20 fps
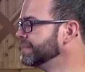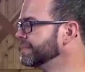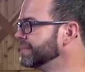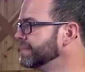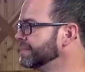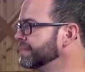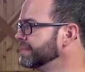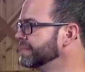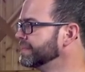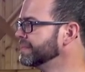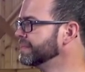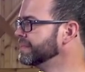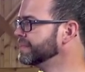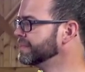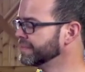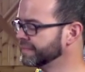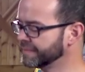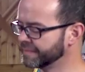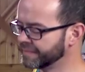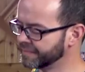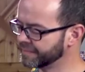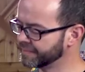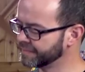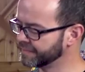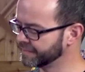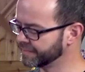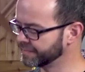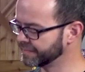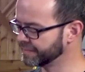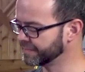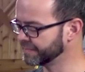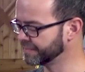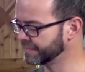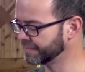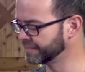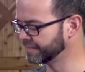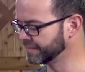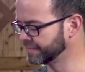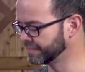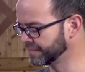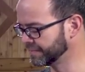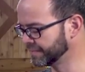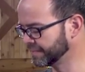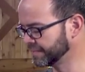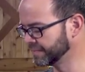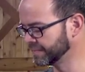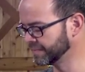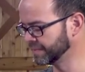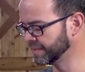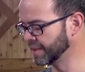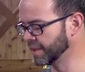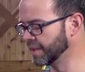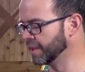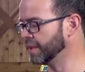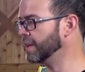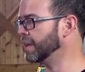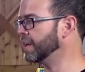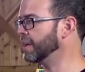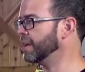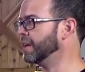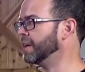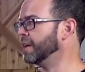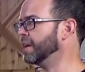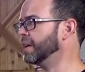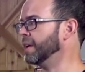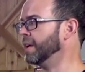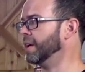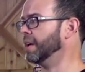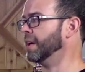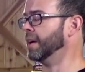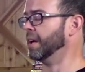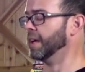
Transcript: The person shown says nothing.